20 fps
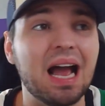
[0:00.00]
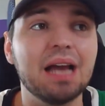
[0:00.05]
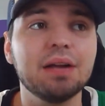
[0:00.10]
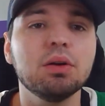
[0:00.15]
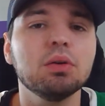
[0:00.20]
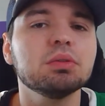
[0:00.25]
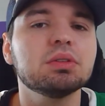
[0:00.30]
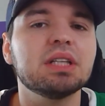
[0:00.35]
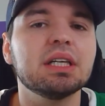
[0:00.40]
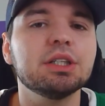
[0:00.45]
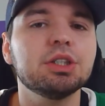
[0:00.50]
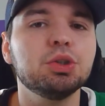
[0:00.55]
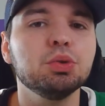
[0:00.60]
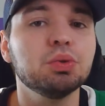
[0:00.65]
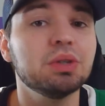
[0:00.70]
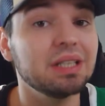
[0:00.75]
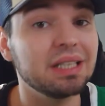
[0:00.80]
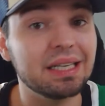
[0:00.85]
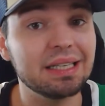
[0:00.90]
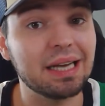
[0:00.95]
I don't think you
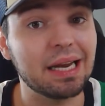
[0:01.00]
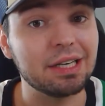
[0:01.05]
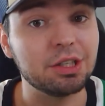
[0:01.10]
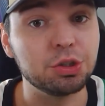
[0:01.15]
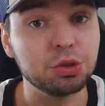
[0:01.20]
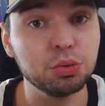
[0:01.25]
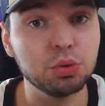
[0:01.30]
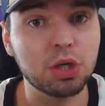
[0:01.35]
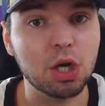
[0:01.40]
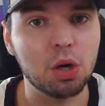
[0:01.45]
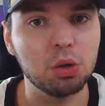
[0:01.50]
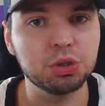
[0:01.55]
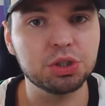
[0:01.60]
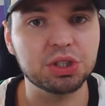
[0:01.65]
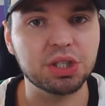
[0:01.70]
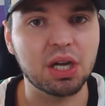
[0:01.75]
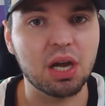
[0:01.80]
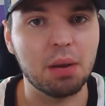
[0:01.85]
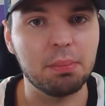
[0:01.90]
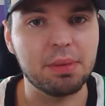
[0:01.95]
can get a new
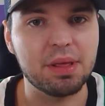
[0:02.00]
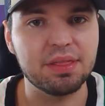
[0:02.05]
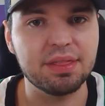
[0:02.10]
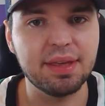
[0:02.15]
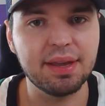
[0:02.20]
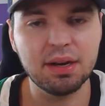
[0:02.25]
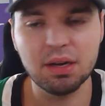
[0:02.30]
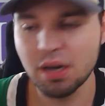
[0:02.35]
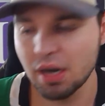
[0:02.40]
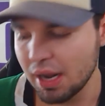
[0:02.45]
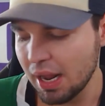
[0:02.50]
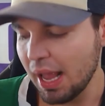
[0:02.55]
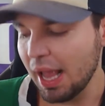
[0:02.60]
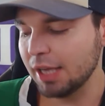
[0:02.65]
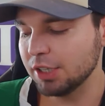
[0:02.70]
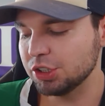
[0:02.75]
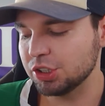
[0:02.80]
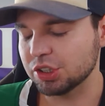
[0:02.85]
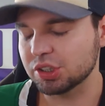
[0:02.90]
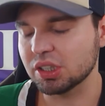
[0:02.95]
coach to come in there
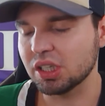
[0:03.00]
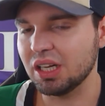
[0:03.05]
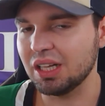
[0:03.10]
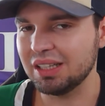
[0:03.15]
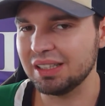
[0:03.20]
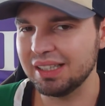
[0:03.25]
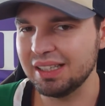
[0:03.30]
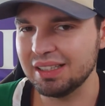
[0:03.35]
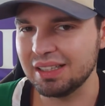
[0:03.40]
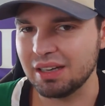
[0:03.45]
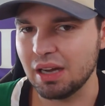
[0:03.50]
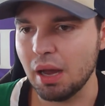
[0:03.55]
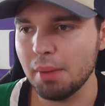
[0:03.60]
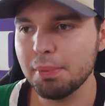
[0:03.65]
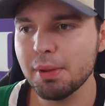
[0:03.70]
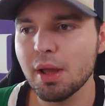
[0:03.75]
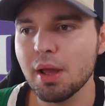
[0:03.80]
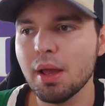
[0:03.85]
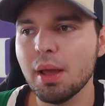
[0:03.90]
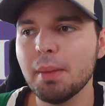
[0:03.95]
and just clean it
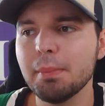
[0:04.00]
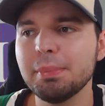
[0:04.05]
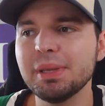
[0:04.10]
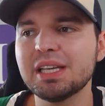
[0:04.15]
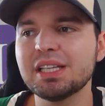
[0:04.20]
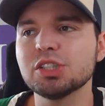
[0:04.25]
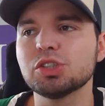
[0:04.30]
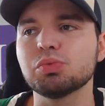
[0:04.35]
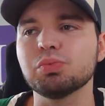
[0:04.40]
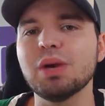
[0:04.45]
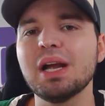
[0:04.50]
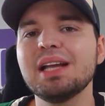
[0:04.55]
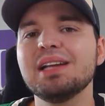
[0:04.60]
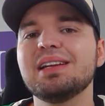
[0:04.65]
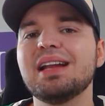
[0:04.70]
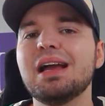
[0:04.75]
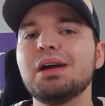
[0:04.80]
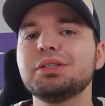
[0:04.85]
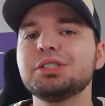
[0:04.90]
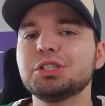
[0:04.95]
up, because
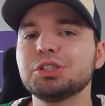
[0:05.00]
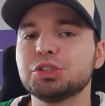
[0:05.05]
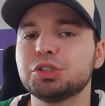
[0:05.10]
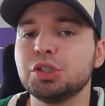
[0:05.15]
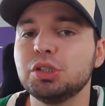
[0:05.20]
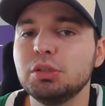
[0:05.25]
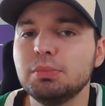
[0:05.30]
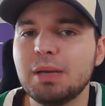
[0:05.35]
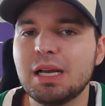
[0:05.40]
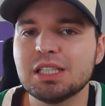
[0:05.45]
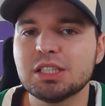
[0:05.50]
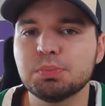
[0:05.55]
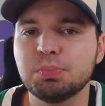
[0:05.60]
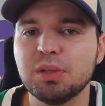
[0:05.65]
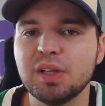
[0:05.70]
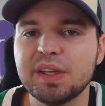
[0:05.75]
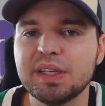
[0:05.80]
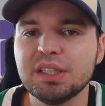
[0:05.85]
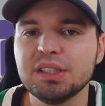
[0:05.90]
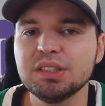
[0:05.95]
right now your two best
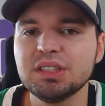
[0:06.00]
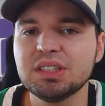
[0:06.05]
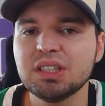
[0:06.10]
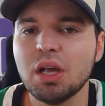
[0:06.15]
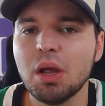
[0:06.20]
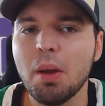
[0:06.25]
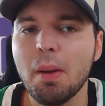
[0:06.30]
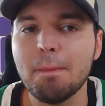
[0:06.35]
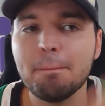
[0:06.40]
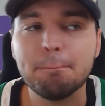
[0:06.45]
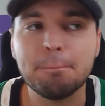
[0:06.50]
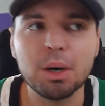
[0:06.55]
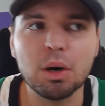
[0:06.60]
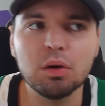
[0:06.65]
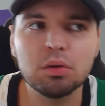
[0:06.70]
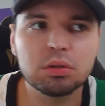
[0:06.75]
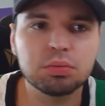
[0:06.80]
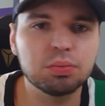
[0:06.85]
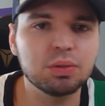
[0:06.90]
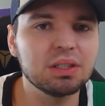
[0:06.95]
players
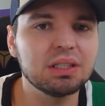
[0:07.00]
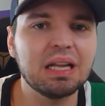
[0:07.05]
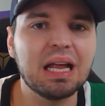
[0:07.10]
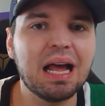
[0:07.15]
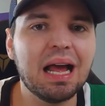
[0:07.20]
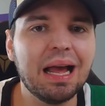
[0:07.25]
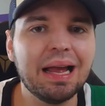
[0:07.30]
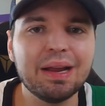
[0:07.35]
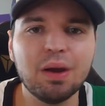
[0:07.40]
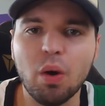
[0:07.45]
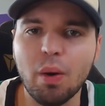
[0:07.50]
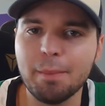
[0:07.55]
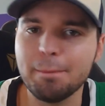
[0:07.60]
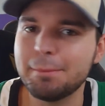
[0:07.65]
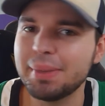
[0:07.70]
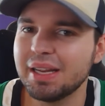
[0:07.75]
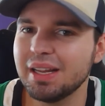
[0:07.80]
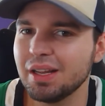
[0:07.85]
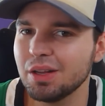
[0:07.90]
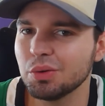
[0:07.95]
both rely on
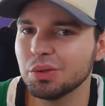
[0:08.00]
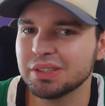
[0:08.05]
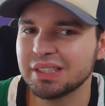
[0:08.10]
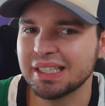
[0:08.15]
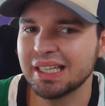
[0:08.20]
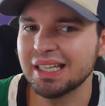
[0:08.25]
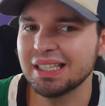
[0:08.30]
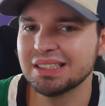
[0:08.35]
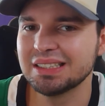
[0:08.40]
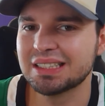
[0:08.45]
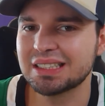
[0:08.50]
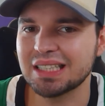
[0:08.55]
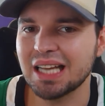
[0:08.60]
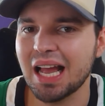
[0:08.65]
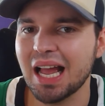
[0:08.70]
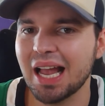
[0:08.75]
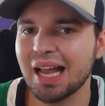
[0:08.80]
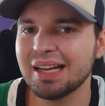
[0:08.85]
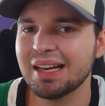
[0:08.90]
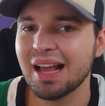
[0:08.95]
being on the
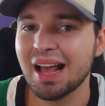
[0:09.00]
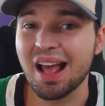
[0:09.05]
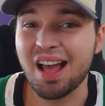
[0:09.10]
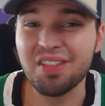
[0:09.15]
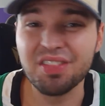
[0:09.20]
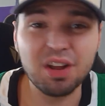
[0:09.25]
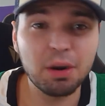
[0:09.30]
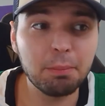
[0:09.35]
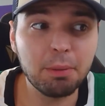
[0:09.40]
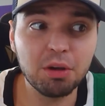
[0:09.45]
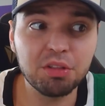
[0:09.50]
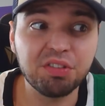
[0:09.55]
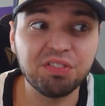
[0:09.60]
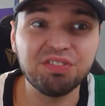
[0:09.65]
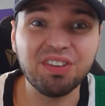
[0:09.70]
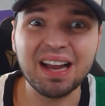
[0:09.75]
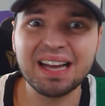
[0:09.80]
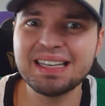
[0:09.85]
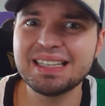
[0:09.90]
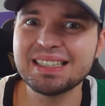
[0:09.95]
inside, and they're both
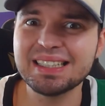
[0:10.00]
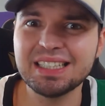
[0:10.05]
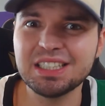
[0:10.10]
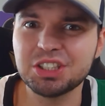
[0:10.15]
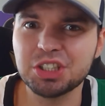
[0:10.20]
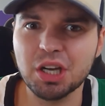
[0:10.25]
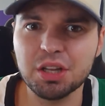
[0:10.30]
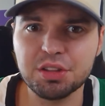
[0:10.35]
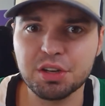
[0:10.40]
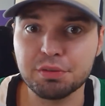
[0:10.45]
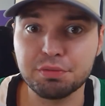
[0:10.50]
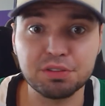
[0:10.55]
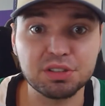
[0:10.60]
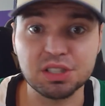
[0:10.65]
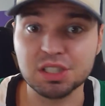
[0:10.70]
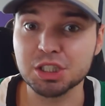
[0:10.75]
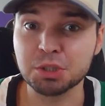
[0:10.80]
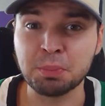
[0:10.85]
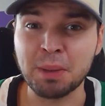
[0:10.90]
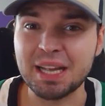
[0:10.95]
fighting each other for
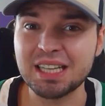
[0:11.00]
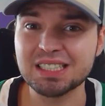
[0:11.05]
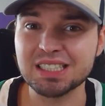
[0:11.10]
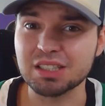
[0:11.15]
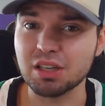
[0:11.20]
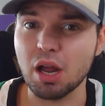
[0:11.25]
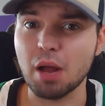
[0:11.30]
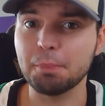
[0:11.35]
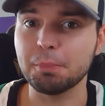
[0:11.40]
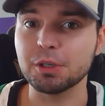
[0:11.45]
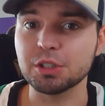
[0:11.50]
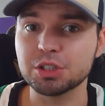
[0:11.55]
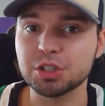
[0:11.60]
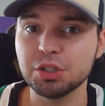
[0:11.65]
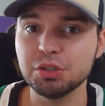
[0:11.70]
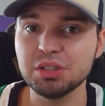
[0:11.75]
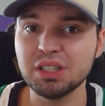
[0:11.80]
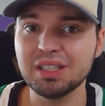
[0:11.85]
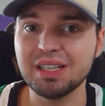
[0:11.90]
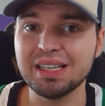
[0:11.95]
the space and
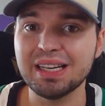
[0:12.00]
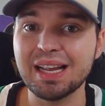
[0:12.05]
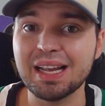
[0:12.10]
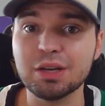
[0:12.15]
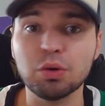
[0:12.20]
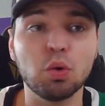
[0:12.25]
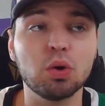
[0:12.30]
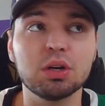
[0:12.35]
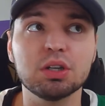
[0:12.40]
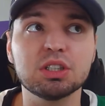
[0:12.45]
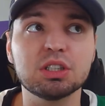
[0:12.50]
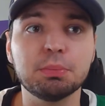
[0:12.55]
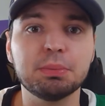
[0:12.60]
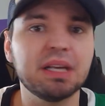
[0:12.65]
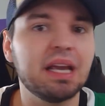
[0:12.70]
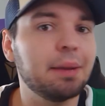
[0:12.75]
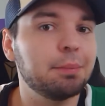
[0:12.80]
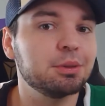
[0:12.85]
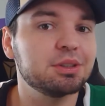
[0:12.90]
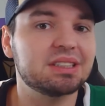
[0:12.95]
opportunity in order to
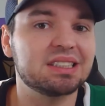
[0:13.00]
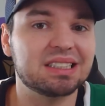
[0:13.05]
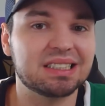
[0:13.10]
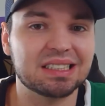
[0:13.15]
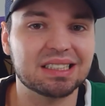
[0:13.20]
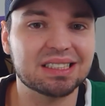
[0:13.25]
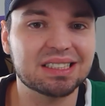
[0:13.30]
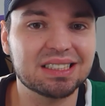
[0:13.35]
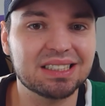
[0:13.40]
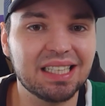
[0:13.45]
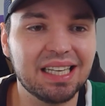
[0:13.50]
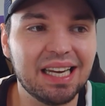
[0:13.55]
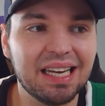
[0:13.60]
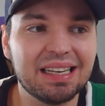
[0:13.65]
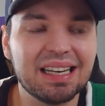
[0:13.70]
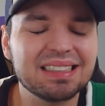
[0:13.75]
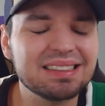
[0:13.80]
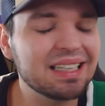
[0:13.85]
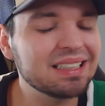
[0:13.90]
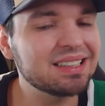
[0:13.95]
be able to
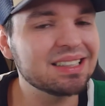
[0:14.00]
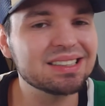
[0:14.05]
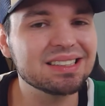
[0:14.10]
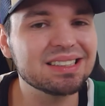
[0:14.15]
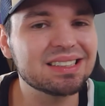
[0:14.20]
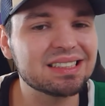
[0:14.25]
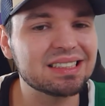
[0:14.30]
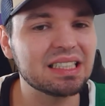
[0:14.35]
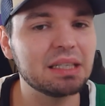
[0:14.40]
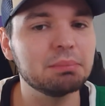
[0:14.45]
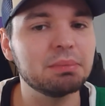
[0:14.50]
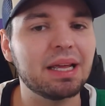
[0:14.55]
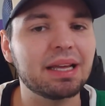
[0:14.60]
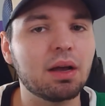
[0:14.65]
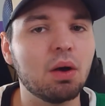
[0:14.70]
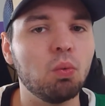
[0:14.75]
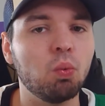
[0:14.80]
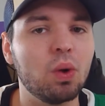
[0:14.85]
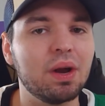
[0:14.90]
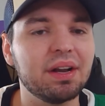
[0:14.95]
succeed, and that doesn't seem
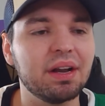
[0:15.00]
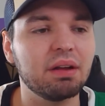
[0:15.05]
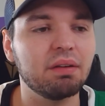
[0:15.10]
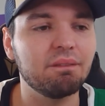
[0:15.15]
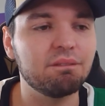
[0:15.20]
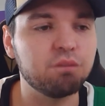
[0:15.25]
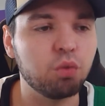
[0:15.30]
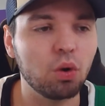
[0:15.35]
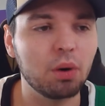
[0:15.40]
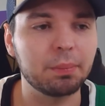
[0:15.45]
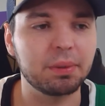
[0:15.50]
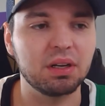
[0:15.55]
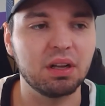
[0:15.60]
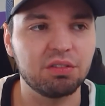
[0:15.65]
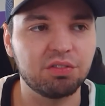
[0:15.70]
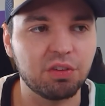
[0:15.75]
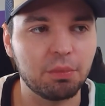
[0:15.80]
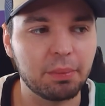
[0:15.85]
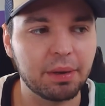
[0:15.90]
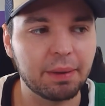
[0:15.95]
like a winning
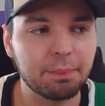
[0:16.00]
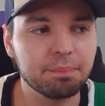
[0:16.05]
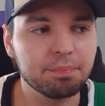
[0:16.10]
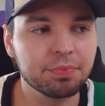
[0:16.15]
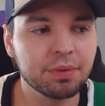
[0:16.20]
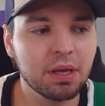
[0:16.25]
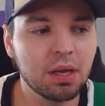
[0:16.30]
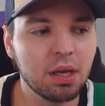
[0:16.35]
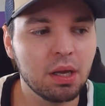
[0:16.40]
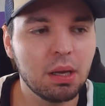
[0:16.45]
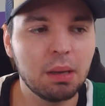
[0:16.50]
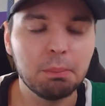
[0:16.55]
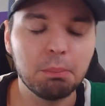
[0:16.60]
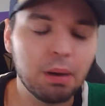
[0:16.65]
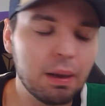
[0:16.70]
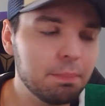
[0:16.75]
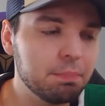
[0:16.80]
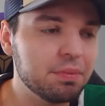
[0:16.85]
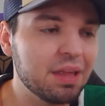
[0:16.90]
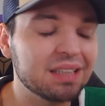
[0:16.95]
formula for me.
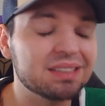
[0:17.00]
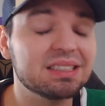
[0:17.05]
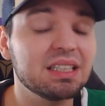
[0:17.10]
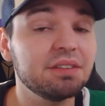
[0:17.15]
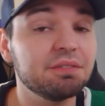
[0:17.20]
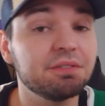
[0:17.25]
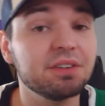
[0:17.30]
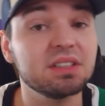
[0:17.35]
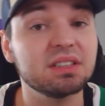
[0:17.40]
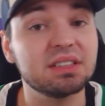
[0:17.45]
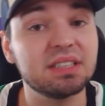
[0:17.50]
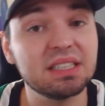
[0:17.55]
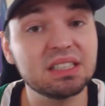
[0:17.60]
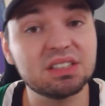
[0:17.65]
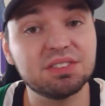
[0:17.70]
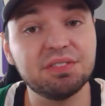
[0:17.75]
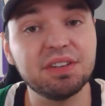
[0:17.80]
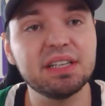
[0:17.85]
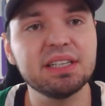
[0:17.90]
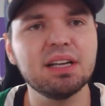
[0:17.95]
But that's it for
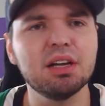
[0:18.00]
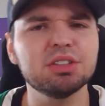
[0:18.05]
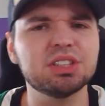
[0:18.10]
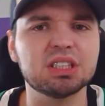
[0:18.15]
this video.